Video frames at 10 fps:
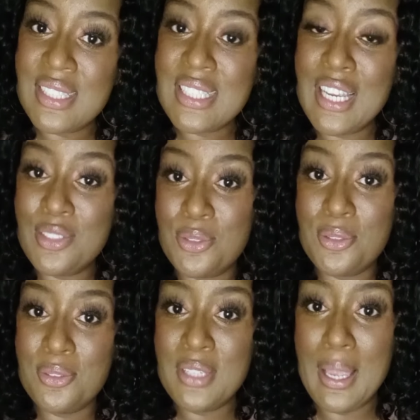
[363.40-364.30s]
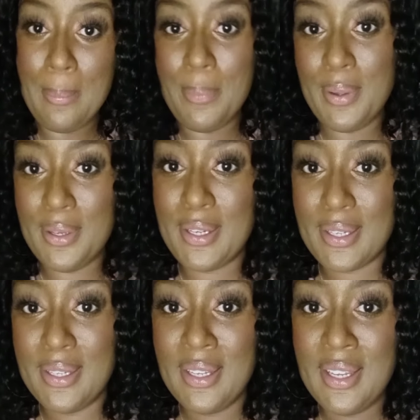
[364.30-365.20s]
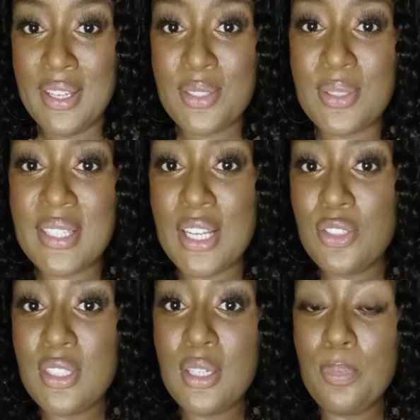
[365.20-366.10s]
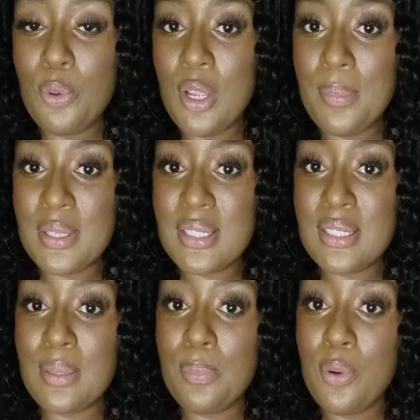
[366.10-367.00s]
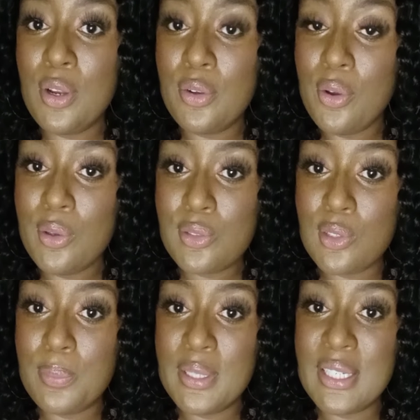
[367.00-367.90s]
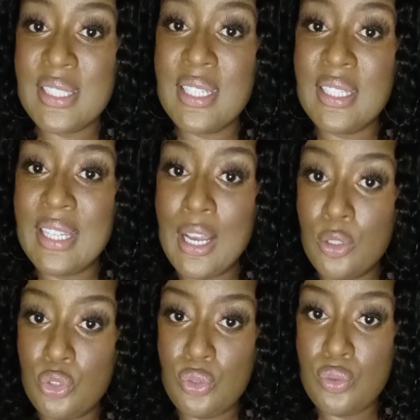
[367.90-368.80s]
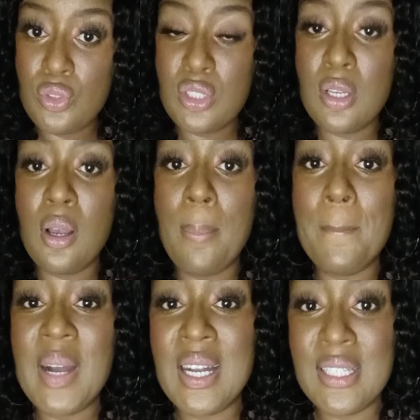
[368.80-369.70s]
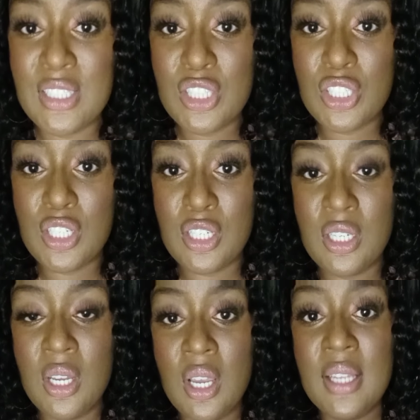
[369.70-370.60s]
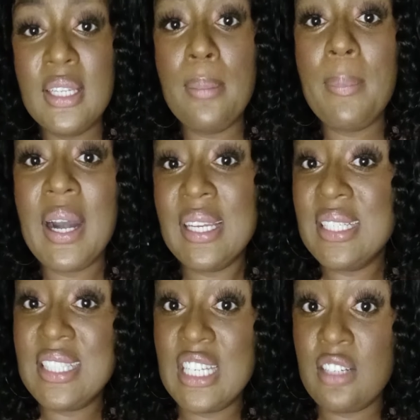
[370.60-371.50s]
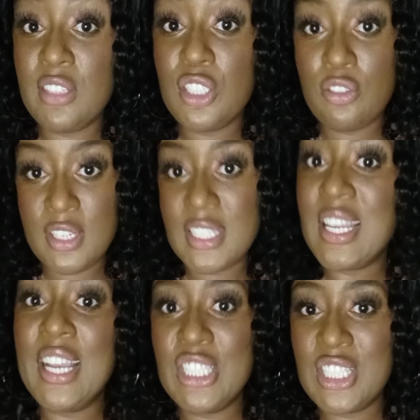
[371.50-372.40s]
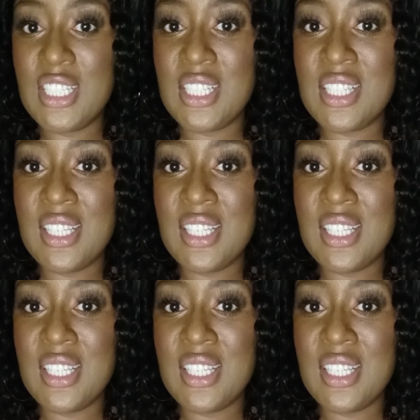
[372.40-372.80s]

scheduled and booked? So scheduling appointments is important also because it allows you to monitor your monetary transactions.